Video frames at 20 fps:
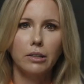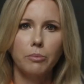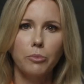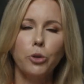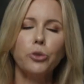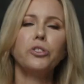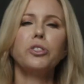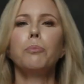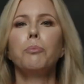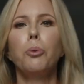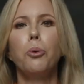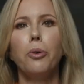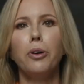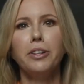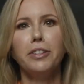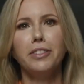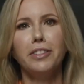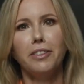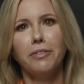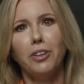Most
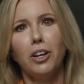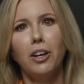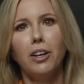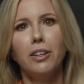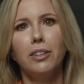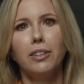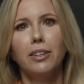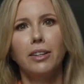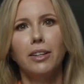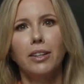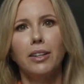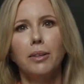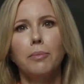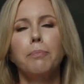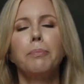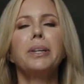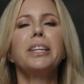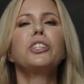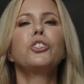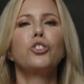important of all,
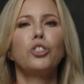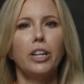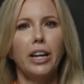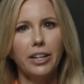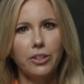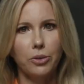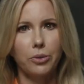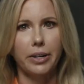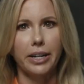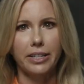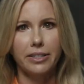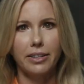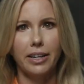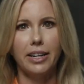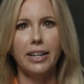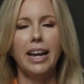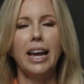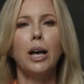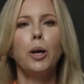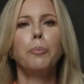be generous
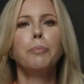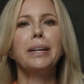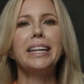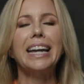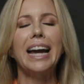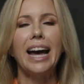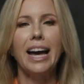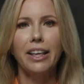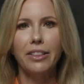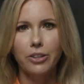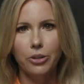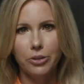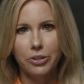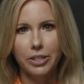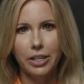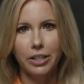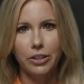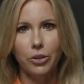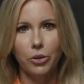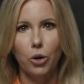in helping others
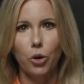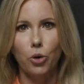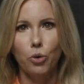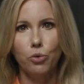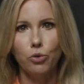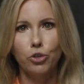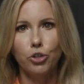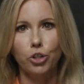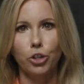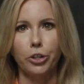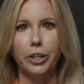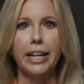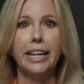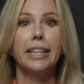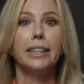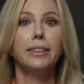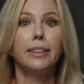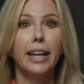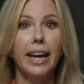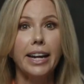in their own journey.
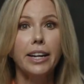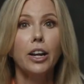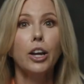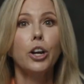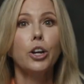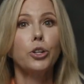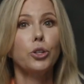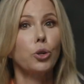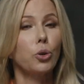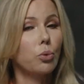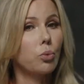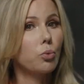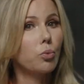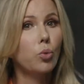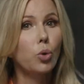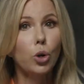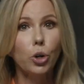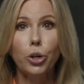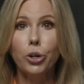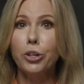Let your
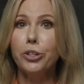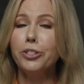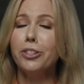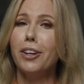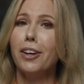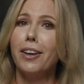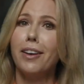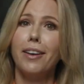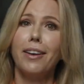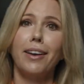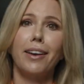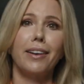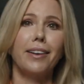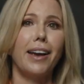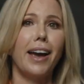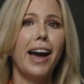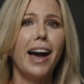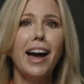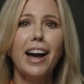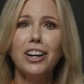words and
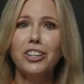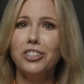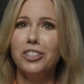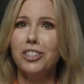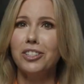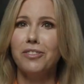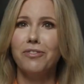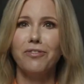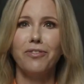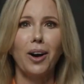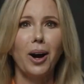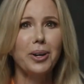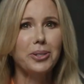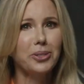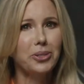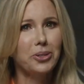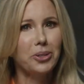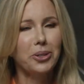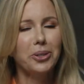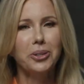actions
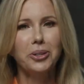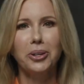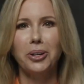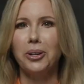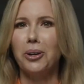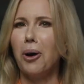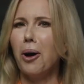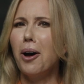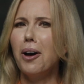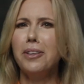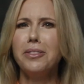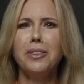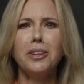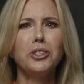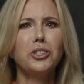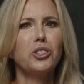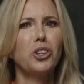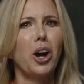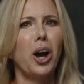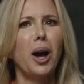foster good on the
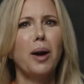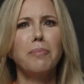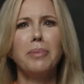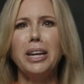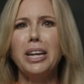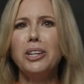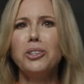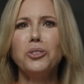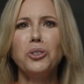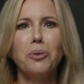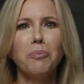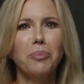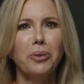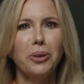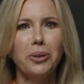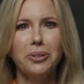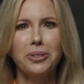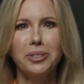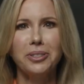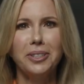job, in your
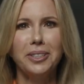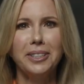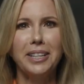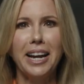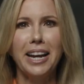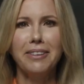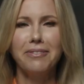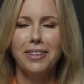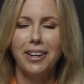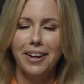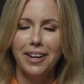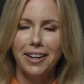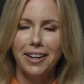personal life,